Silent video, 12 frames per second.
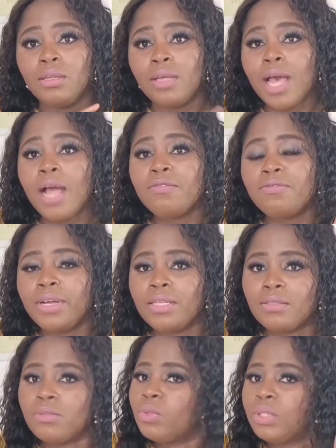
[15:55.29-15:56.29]

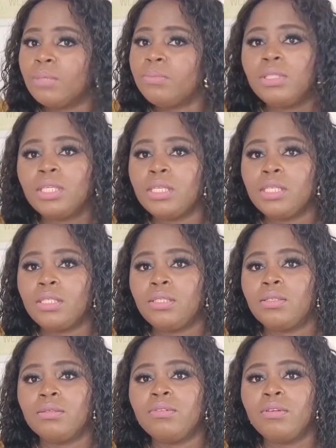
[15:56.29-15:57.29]
anfassen oder bitte
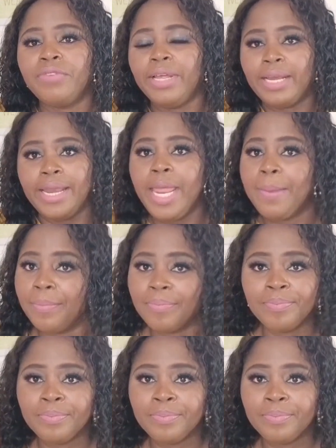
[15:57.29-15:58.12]
nicht wegnehmen.